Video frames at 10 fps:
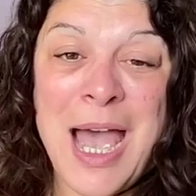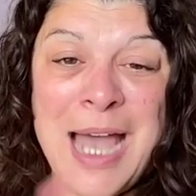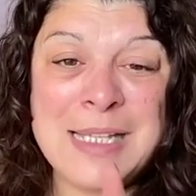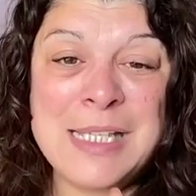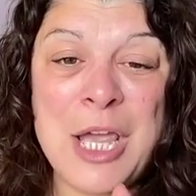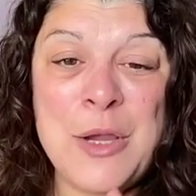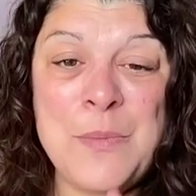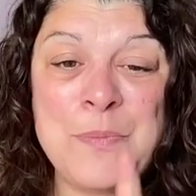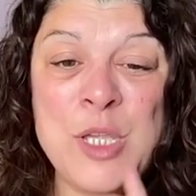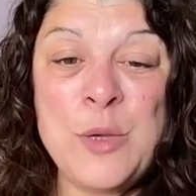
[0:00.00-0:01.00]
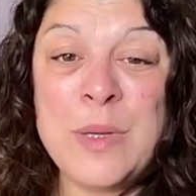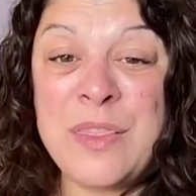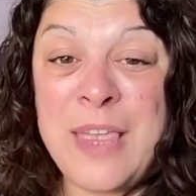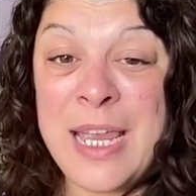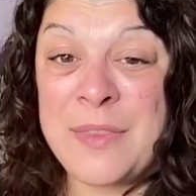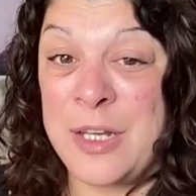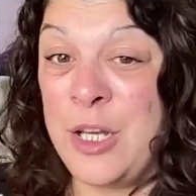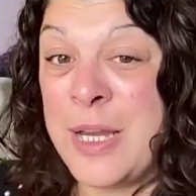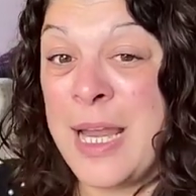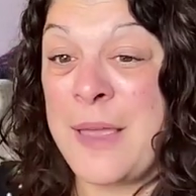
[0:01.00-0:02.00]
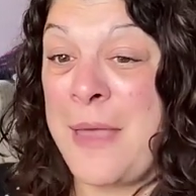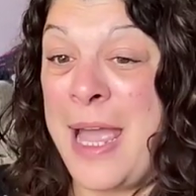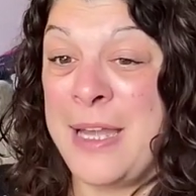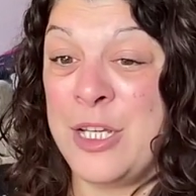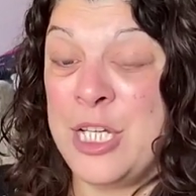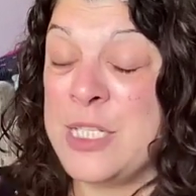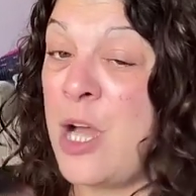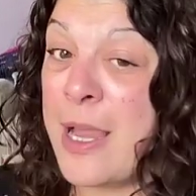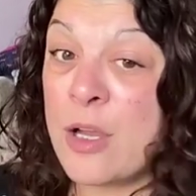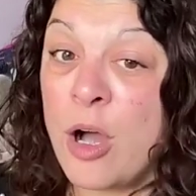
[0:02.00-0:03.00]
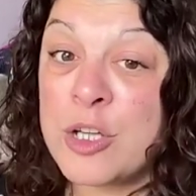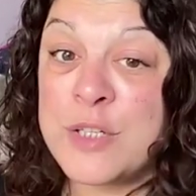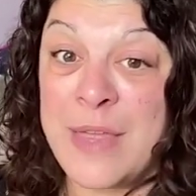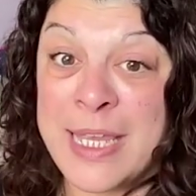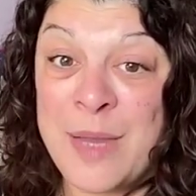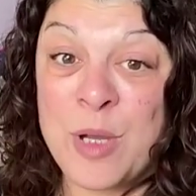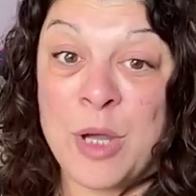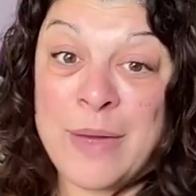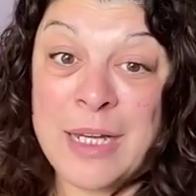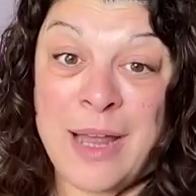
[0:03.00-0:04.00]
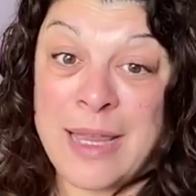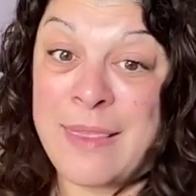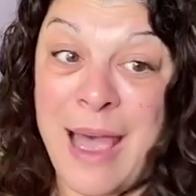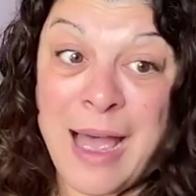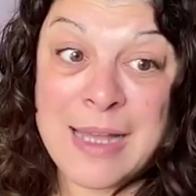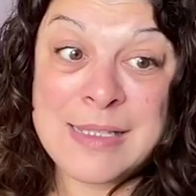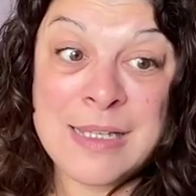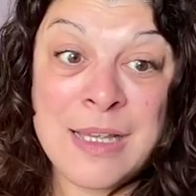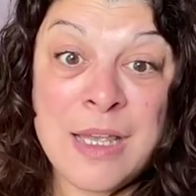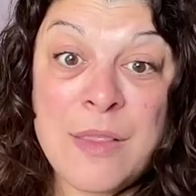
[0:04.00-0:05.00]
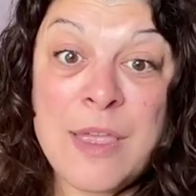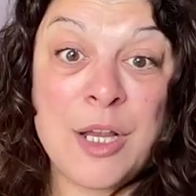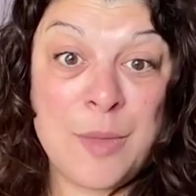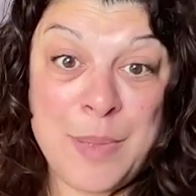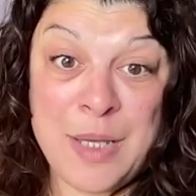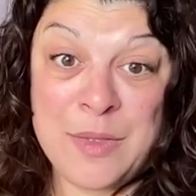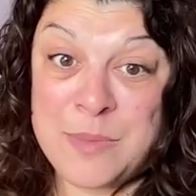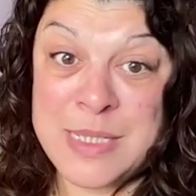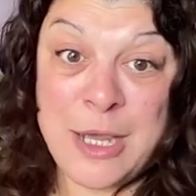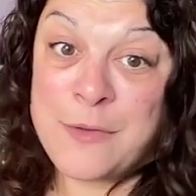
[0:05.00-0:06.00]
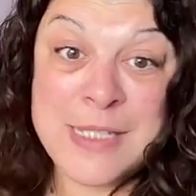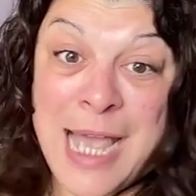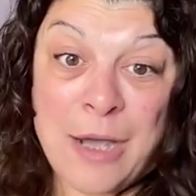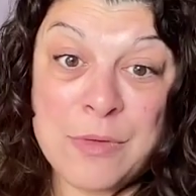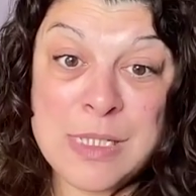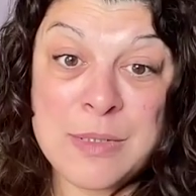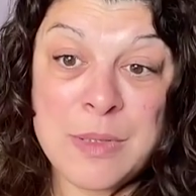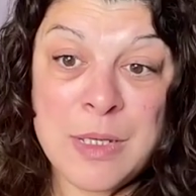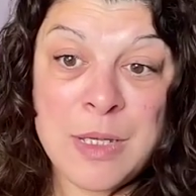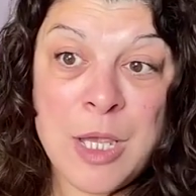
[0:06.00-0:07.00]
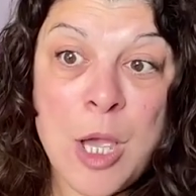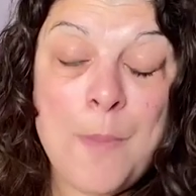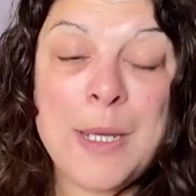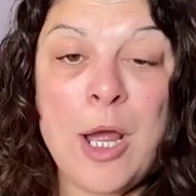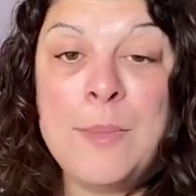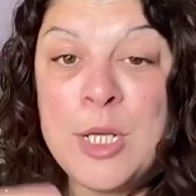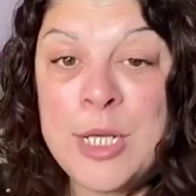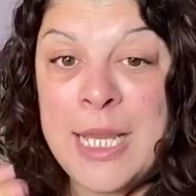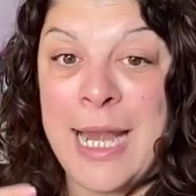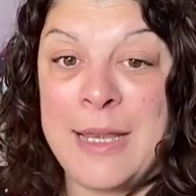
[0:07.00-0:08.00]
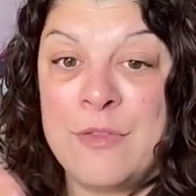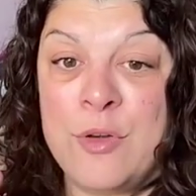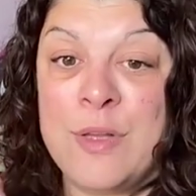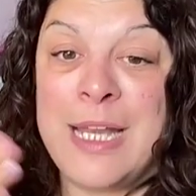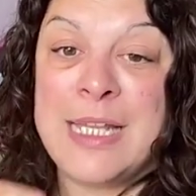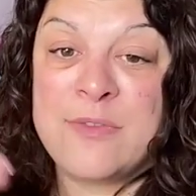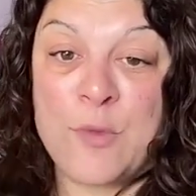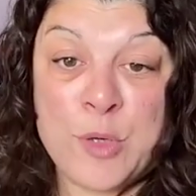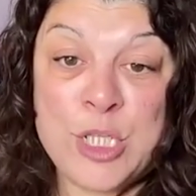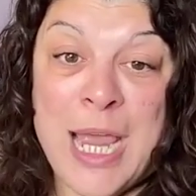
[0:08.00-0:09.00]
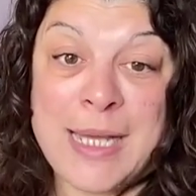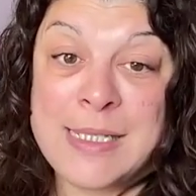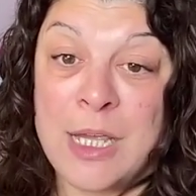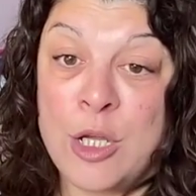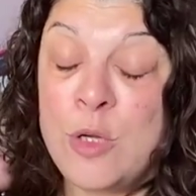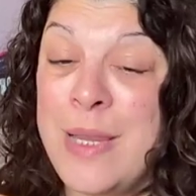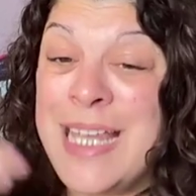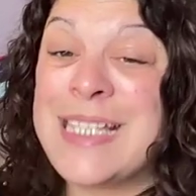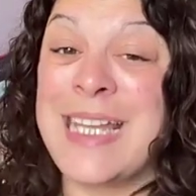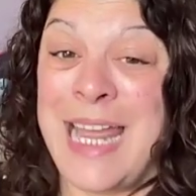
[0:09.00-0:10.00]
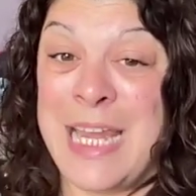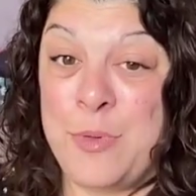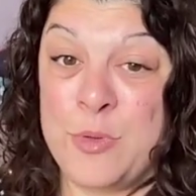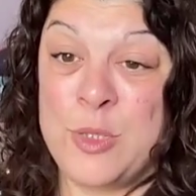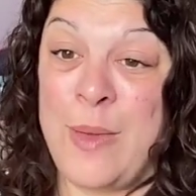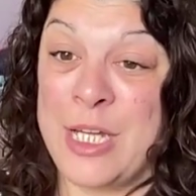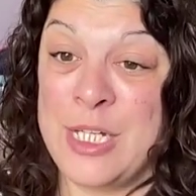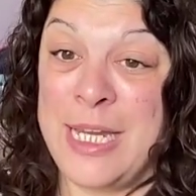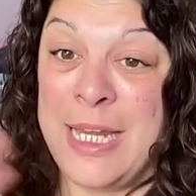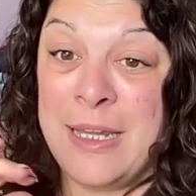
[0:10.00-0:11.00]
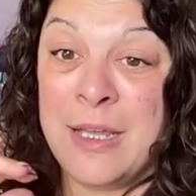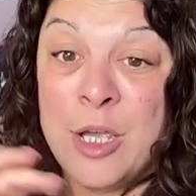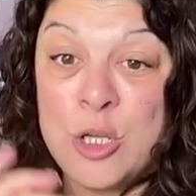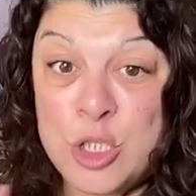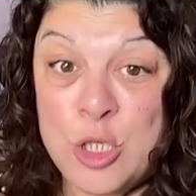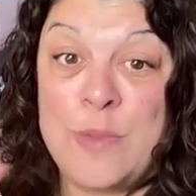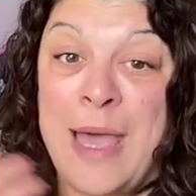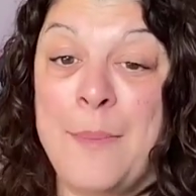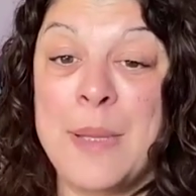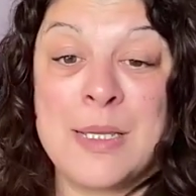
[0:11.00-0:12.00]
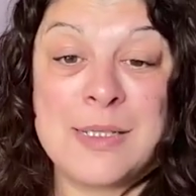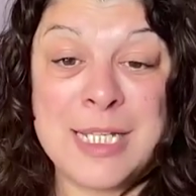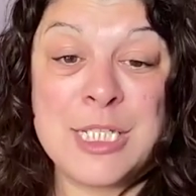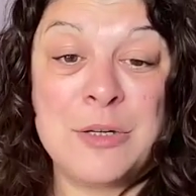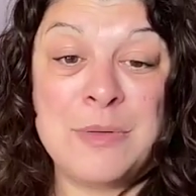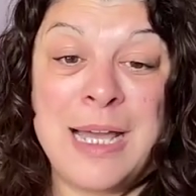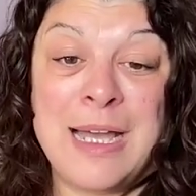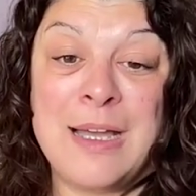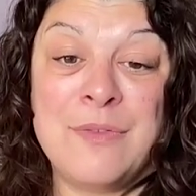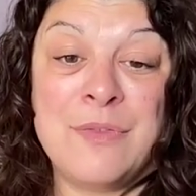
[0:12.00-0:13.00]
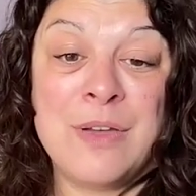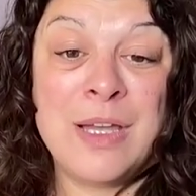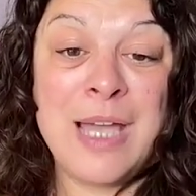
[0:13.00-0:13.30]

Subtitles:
And so you would think that looking at that energy type, gosh, if they keep going like that, they're going to burn themselves out. But I'm looking at it through the lens of a projector who isn't able to actually do that because I don't have